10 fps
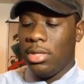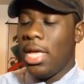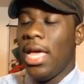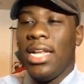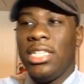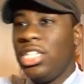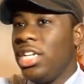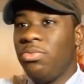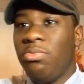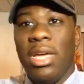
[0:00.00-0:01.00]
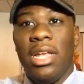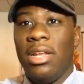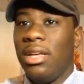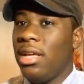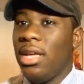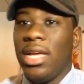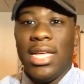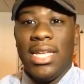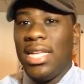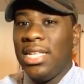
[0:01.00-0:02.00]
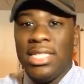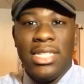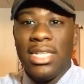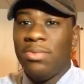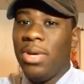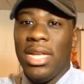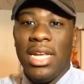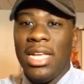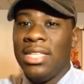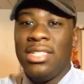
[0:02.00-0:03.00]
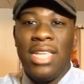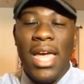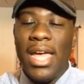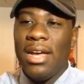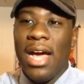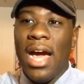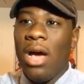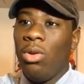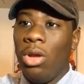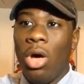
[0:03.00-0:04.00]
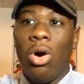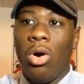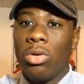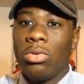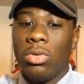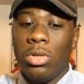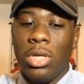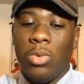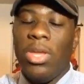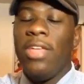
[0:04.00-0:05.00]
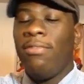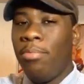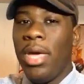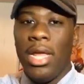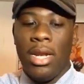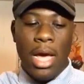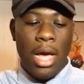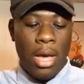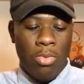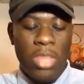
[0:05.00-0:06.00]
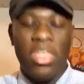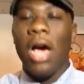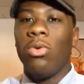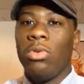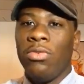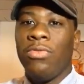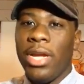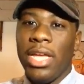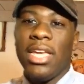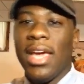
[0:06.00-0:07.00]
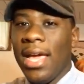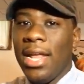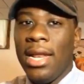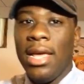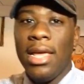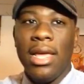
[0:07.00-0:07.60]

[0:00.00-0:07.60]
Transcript: and it's just been insane how long we've been without the freaking canon.